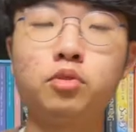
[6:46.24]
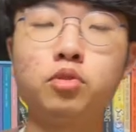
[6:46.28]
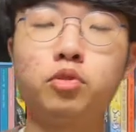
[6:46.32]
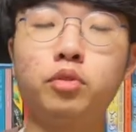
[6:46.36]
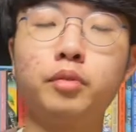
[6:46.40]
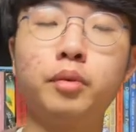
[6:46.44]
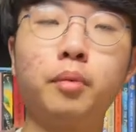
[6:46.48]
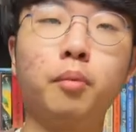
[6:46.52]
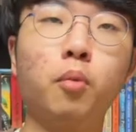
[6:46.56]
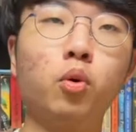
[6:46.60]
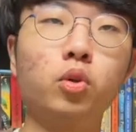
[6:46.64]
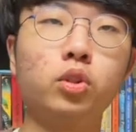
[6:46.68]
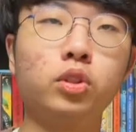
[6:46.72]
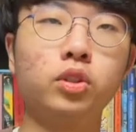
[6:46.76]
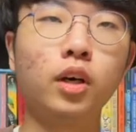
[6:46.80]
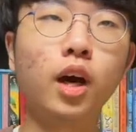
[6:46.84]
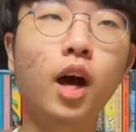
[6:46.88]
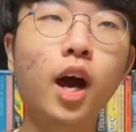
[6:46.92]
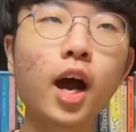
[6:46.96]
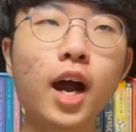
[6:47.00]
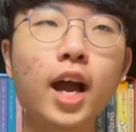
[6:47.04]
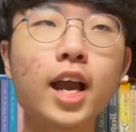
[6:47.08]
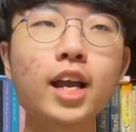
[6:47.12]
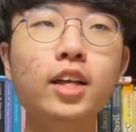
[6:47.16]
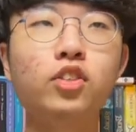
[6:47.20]
from the mortal
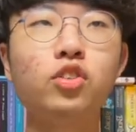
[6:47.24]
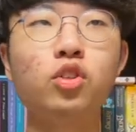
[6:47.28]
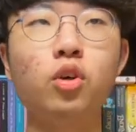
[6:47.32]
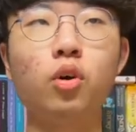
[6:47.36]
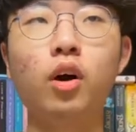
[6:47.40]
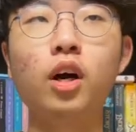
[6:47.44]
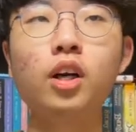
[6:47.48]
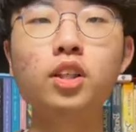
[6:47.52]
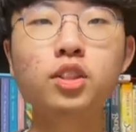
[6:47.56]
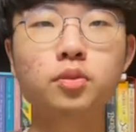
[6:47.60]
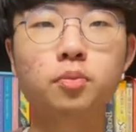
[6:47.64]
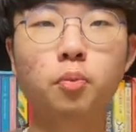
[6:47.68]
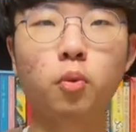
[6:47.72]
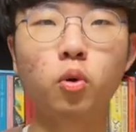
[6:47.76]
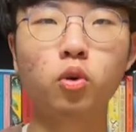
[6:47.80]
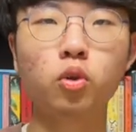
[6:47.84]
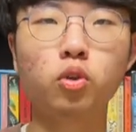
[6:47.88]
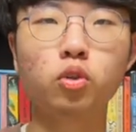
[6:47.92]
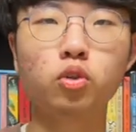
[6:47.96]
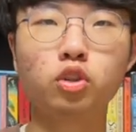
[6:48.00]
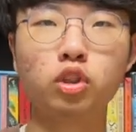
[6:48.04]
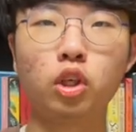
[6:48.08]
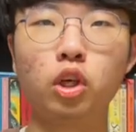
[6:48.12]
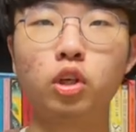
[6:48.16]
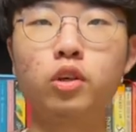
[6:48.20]
eye, so us
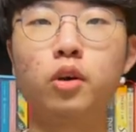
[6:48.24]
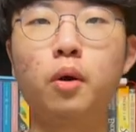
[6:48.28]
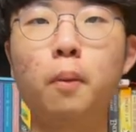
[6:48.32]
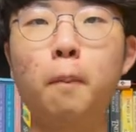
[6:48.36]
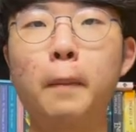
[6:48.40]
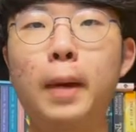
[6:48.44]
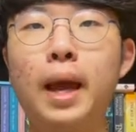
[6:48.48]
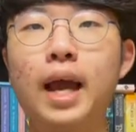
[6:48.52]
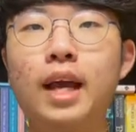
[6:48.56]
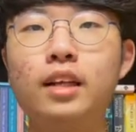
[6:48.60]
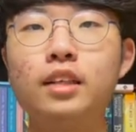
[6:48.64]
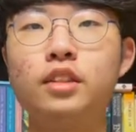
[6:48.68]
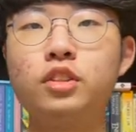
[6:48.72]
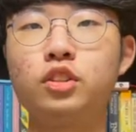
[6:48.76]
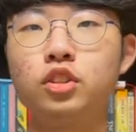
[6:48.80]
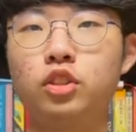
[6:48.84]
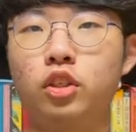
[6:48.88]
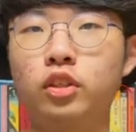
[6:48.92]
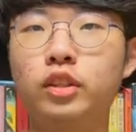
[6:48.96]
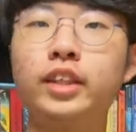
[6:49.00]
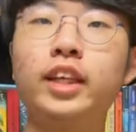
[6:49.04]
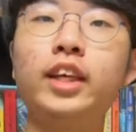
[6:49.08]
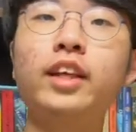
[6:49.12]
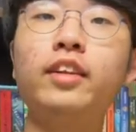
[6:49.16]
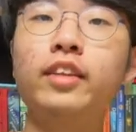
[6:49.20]
mortals don't go mad and
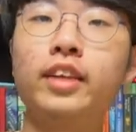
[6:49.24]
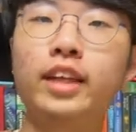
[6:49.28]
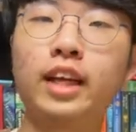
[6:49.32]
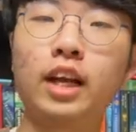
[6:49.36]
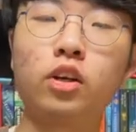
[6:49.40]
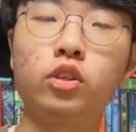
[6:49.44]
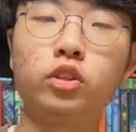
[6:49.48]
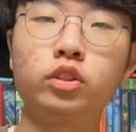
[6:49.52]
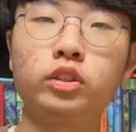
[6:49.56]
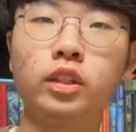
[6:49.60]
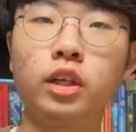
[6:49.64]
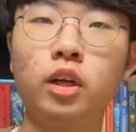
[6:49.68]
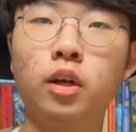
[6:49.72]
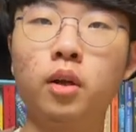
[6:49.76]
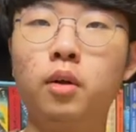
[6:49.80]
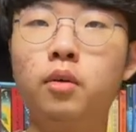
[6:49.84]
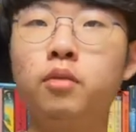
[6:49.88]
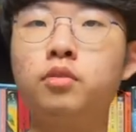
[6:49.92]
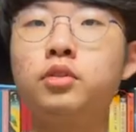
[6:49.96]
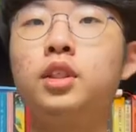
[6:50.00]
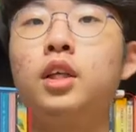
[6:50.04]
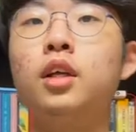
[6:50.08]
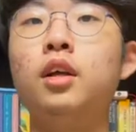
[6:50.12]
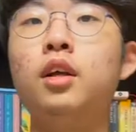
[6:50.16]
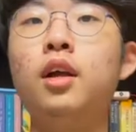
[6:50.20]
start killing
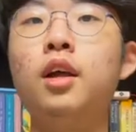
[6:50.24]
ourselves.